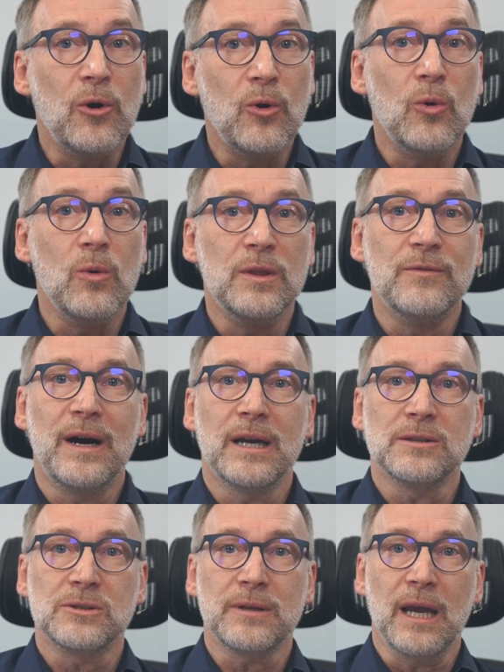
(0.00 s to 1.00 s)
all the
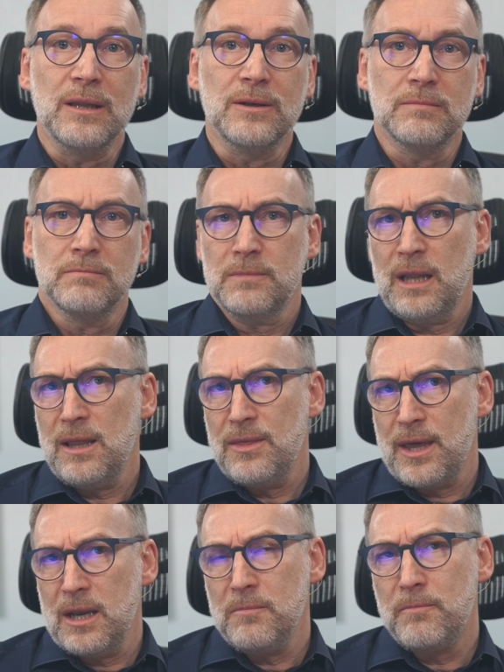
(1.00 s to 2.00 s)
values together.
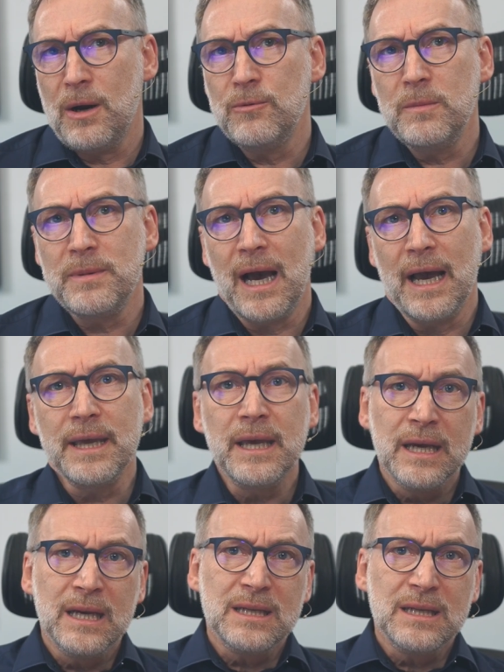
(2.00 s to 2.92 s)
And then Power BI